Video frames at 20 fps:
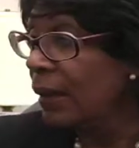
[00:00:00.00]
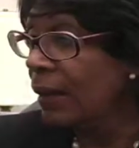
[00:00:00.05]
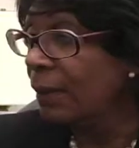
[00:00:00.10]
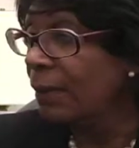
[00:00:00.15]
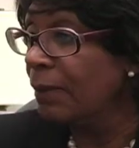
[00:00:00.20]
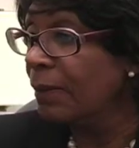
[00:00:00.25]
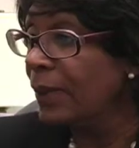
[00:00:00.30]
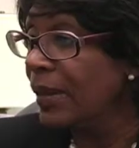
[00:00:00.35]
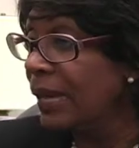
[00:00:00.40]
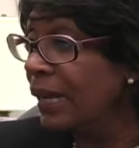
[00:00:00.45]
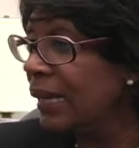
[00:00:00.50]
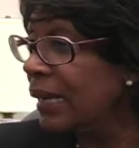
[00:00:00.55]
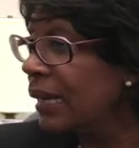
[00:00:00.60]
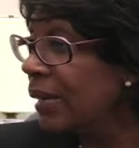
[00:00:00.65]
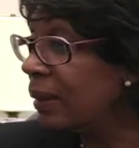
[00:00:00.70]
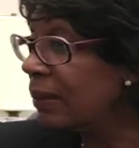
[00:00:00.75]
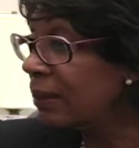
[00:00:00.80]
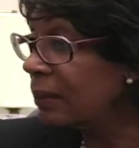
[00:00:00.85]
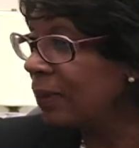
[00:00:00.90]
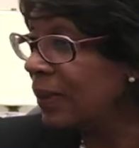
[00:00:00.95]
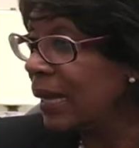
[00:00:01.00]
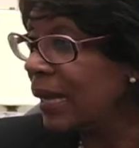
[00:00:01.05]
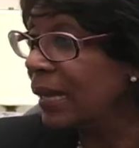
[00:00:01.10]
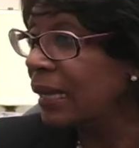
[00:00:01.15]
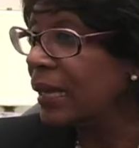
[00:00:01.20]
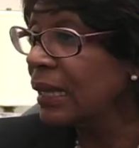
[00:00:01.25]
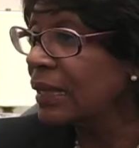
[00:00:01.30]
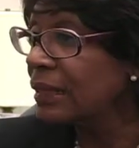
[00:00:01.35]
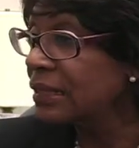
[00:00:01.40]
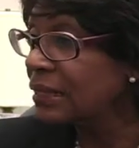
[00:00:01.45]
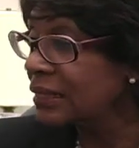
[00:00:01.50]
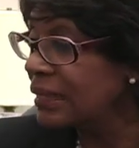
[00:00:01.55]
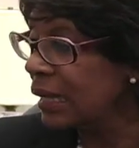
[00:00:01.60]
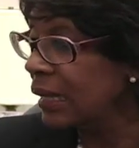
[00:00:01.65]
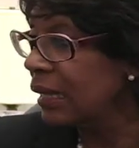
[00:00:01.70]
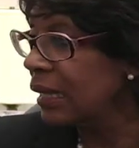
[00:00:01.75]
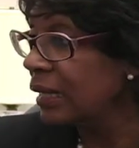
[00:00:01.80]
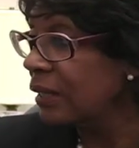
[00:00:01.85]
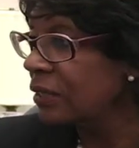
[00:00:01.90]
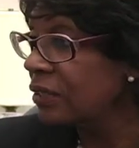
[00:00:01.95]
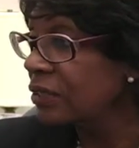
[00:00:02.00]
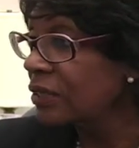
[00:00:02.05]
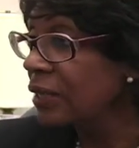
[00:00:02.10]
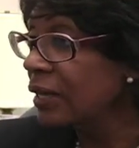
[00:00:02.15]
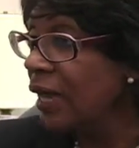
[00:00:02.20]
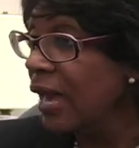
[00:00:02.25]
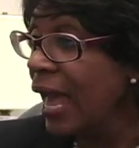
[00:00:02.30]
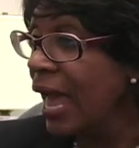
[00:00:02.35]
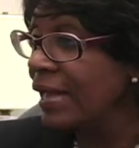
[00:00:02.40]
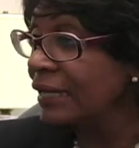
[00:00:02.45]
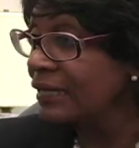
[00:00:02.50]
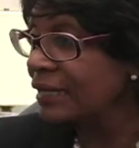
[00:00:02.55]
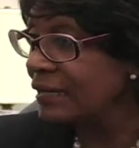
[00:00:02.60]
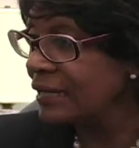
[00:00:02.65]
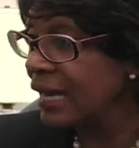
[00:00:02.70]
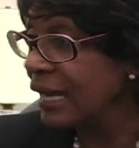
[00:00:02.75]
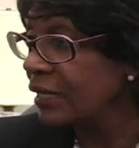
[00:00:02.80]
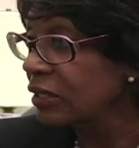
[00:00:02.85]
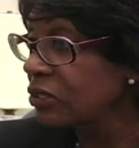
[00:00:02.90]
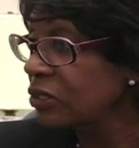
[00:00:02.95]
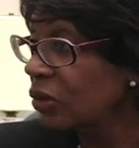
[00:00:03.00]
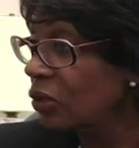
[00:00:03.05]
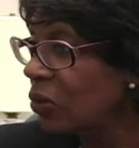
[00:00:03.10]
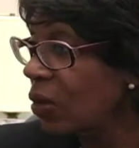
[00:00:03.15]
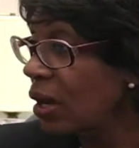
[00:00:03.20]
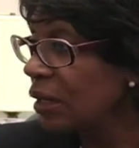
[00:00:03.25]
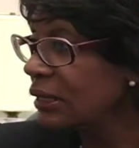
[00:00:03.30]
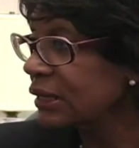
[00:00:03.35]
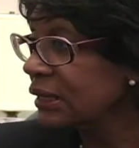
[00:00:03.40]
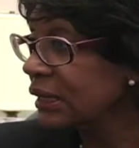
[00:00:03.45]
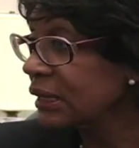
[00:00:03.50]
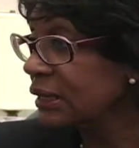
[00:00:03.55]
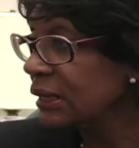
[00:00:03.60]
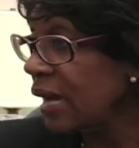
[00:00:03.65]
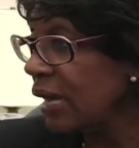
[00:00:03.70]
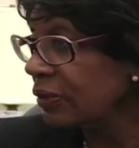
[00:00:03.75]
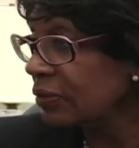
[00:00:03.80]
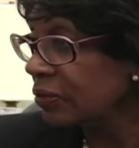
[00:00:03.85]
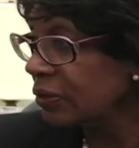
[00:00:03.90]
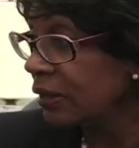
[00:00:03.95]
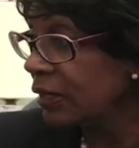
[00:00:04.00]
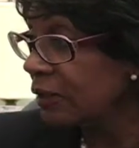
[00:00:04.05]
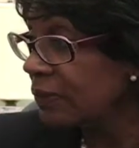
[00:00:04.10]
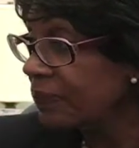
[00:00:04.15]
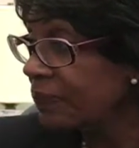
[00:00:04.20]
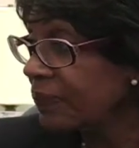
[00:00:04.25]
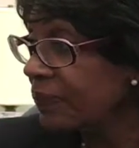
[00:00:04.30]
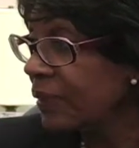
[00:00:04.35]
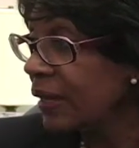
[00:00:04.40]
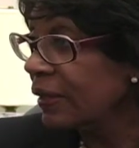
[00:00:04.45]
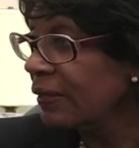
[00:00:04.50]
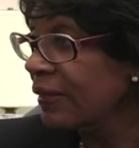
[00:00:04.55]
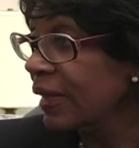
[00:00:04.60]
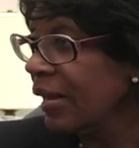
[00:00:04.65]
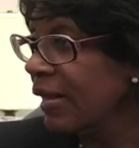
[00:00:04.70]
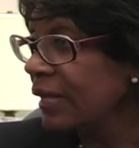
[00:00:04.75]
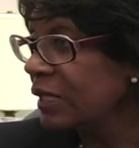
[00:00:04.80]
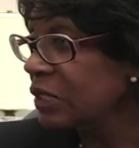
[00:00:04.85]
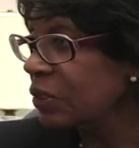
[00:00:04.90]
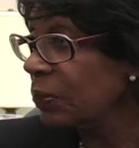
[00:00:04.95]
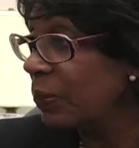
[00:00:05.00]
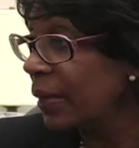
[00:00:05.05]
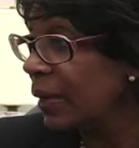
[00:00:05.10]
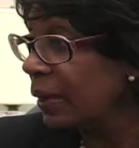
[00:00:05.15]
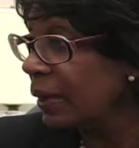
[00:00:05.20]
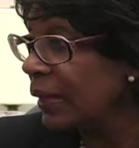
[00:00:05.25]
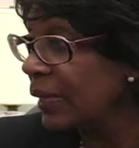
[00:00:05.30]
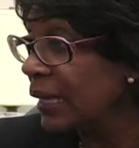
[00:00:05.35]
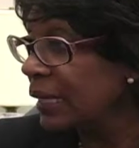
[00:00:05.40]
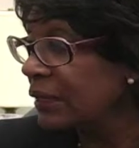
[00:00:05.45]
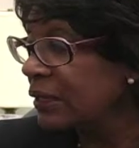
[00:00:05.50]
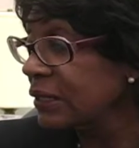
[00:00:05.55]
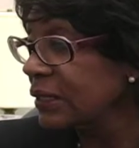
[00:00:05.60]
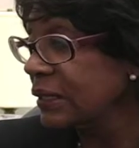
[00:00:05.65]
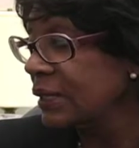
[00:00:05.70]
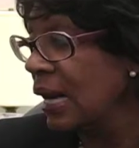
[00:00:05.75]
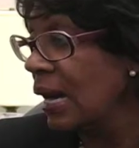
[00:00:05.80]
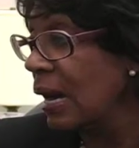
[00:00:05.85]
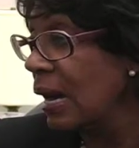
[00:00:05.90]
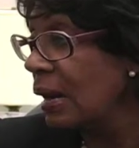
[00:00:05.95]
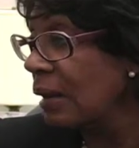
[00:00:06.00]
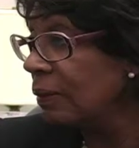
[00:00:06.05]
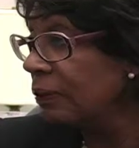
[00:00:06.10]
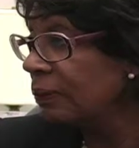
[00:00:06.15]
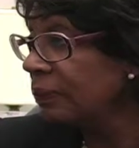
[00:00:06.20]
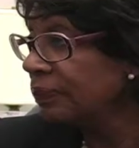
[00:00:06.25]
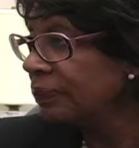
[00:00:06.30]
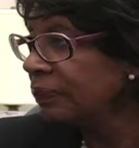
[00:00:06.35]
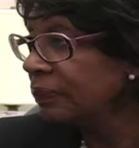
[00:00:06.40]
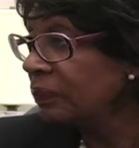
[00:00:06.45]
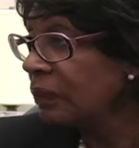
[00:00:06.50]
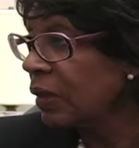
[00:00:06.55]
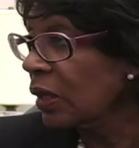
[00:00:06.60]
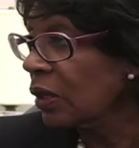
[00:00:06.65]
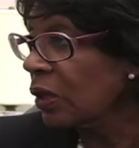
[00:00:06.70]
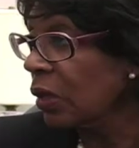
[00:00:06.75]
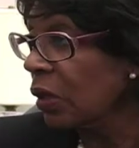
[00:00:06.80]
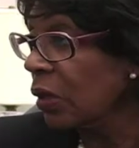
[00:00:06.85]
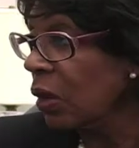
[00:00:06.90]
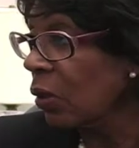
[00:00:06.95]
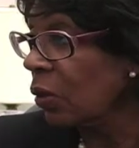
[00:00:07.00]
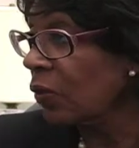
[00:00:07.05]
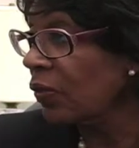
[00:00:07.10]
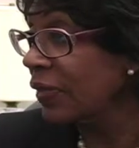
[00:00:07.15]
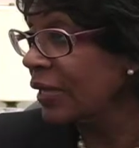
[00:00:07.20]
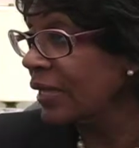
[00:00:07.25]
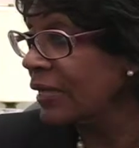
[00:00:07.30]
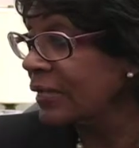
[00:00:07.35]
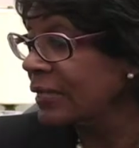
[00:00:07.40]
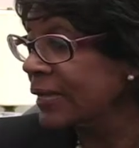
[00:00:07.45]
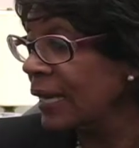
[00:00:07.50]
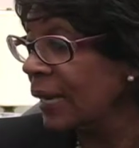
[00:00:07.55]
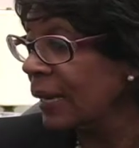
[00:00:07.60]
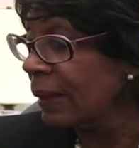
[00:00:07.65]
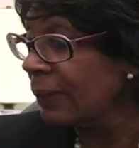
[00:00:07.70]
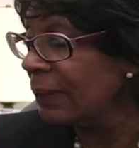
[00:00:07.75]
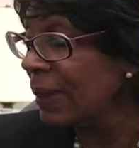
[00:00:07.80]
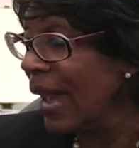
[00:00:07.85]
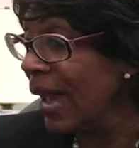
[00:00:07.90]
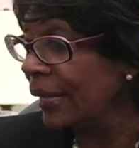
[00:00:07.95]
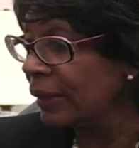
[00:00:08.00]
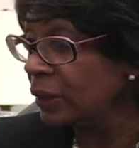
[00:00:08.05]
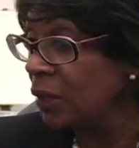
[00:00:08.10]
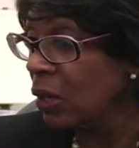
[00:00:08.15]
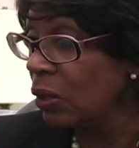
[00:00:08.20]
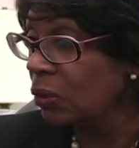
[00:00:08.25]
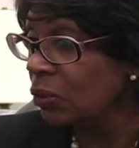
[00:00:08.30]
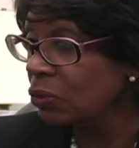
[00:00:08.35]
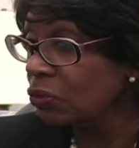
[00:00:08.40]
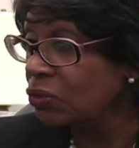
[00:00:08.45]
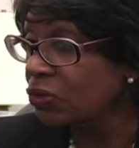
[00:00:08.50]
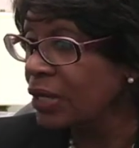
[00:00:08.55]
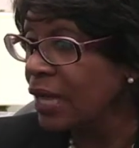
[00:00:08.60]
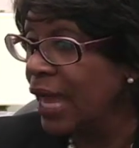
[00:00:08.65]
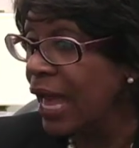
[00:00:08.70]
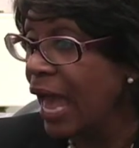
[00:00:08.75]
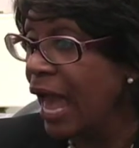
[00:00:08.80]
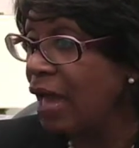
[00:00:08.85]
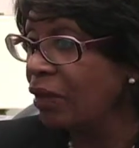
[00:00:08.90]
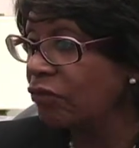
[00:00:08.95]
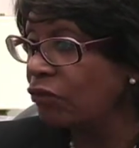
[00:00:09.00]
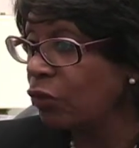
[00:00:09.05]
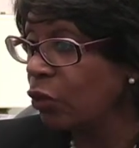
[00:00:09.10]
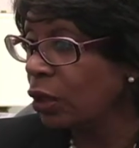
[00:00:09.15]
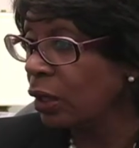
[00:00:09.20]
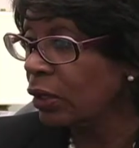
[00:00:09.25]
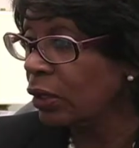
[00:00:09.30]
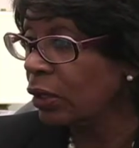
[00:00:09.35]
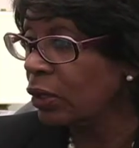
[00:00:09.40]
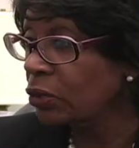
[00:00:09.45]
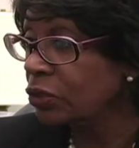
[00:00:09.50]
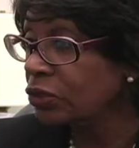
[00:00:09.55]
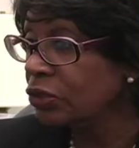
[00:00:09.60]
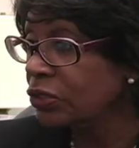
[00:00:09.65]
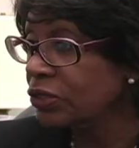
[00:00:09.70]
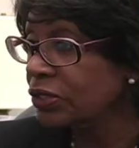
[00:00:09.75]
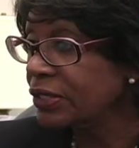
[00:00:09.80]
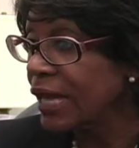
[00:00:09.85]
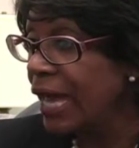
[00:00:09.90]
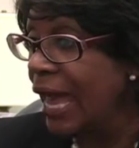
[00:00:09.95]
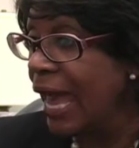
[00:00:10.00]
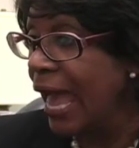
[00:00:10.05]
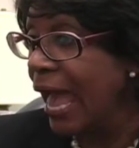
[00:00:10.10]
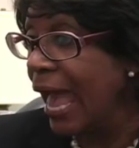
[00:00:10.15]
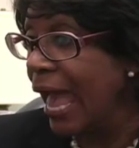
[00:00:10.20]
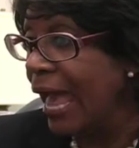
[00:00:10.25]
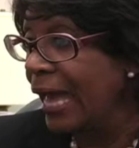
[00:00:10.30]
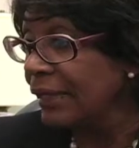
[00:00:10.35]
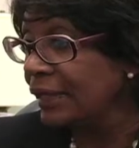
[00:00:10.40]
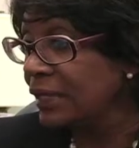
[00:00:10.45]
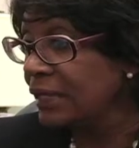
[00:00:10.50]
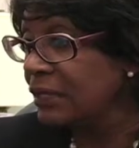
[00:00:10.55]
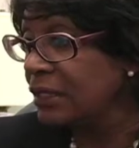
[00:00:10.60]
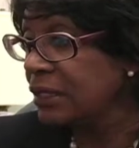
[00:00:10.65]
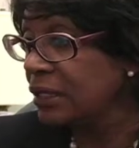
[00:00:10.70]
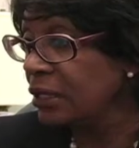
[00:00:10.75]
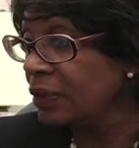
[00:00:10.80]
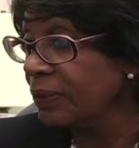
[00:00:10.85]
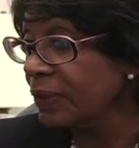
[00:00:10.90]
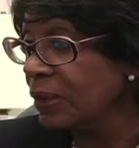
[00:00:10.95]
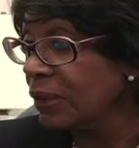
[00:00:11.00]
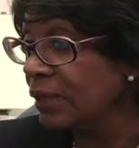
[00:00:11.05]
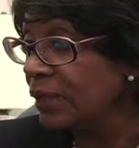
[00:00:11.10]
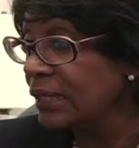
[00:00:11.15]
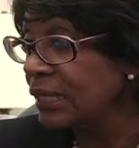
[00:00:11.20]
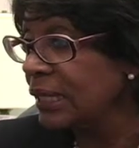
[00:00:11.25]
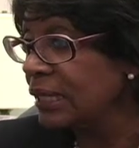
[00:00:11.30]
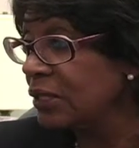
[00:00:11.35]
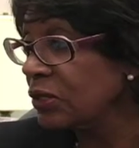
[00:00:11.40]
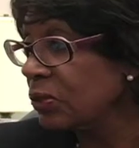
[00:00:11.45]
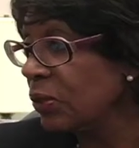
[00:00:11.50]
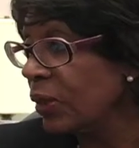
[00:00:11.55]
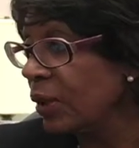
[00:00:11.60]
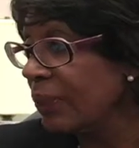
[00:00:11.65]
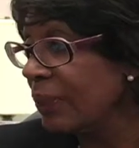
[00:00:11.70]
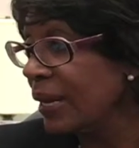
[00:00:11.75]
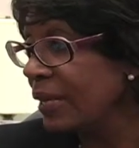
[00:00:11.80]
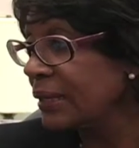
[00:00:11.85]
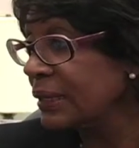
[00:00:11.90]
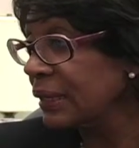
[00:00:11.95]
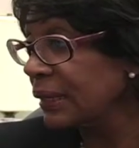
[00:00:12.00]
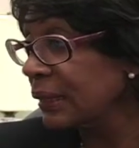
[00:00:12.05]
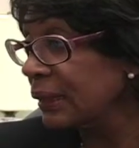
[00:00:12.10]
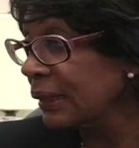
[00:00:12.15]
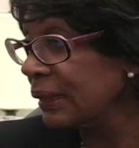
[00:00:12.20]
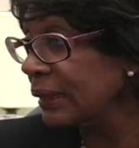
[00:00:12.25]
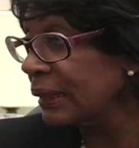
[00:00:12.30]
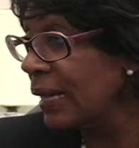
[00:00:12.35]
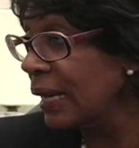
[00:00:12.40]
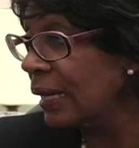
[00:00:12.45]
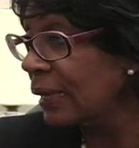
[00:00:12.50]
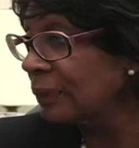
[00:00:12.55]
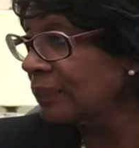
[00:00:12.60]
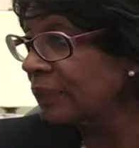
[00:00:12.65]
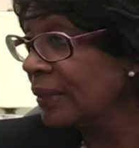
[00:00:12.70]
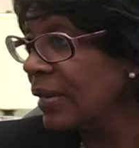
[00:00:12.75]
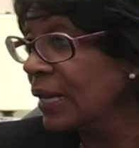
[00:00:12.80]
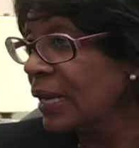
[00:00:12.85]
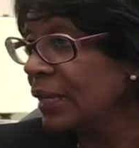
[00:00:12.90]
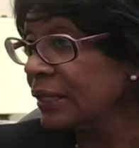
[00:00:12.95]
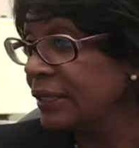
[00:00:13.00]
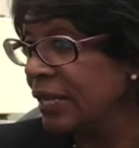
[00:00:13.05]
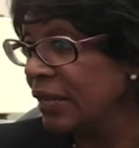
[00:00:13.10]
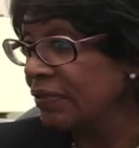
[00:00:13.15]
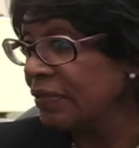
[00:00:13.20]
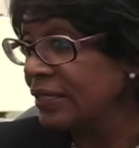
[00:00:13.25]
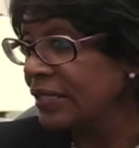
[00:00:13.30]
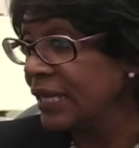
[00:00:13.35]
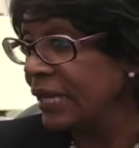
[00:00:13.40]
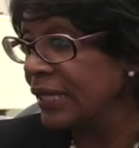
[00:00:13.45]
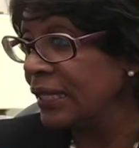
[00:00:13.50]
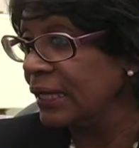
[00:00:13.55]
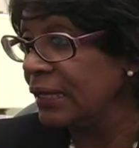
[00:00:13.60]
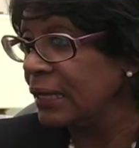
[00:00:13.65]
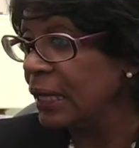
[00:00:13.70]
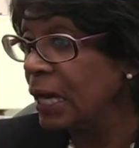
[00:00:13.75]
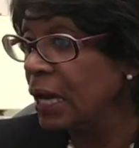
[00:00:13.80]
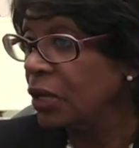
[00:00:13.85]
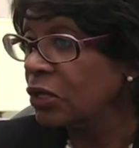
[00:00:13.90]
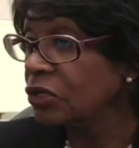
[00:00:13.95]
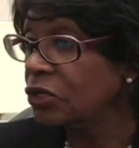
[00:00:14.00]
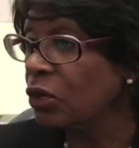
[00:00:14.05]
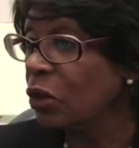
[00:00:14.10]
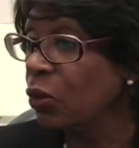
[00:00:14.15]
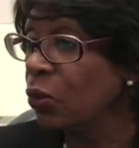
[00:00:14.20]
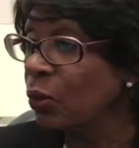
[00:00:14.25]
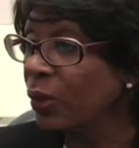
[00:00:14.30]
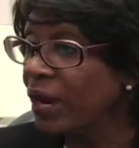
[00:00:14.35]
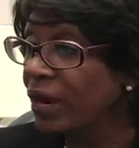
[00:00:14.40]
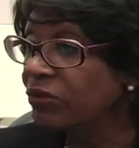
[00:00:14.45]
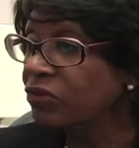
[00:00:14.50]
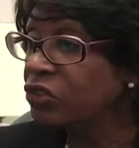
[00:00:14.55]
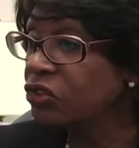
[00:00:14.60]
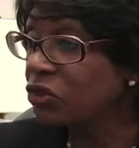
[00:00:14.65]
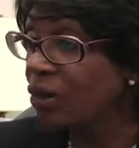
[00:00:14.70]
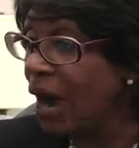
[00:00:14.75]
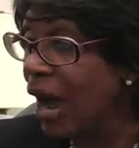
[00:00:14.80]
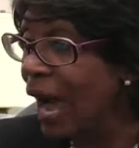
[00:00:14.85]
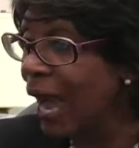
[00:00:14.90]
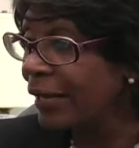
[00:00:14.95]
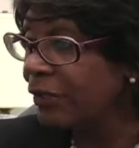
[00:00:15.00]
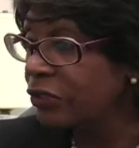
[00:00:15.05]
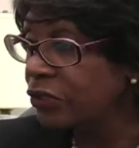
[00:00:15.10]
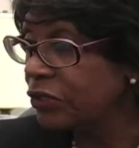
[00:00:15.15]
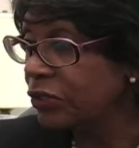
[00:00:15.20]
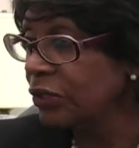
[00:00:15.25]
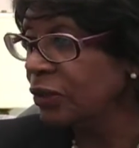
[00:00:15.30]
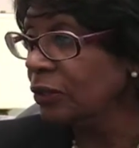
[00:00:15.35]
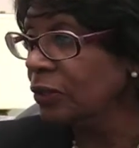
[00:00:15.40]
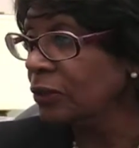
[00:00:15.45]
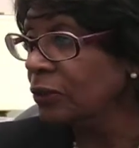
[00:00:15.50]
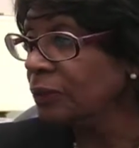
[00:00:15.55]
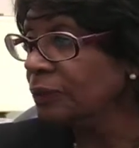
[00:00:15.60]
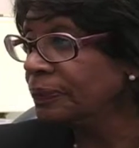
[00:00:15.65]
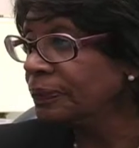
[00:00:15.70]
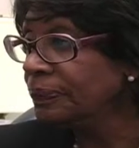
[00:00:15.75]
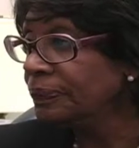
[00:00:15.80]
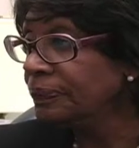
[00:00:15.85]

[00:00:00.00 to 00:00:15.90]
many, many cities and states across this country that experienced these bad loans and foreclosures. And these communities were basically devastated. So we've tried to